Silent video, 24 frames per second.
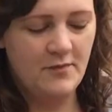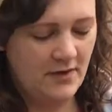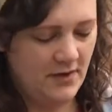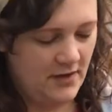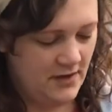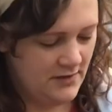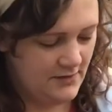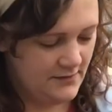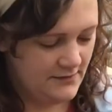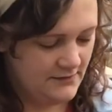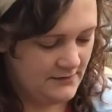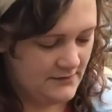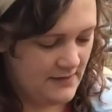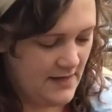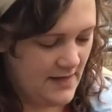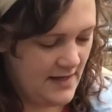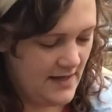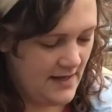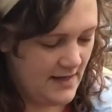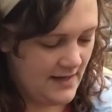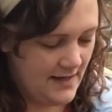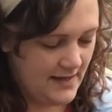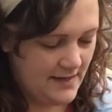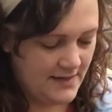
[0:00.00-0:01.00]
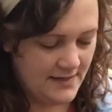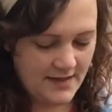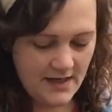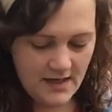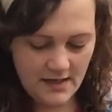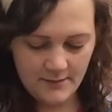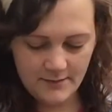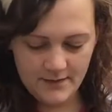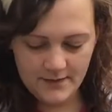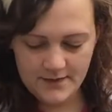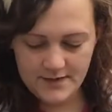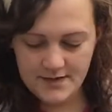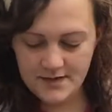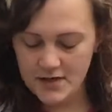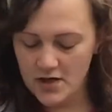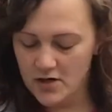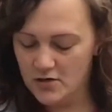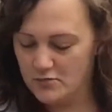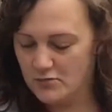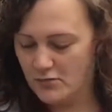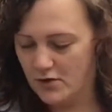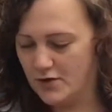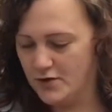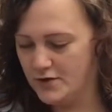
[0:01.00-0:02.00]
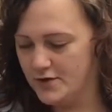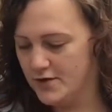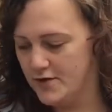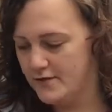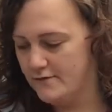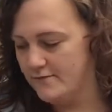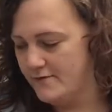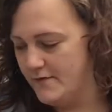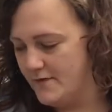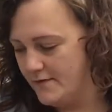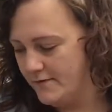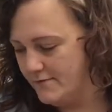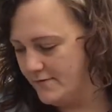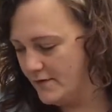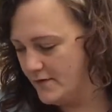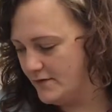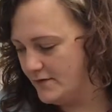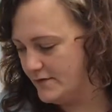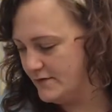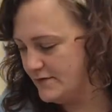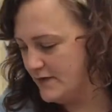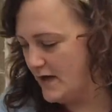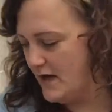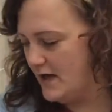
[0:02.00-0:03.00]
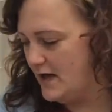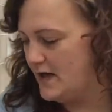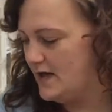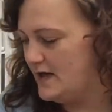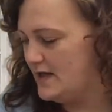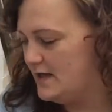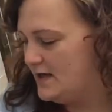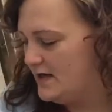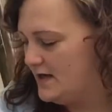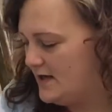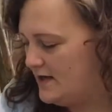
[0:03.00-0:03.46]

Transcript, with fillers: box and I went to go mark it for the first cut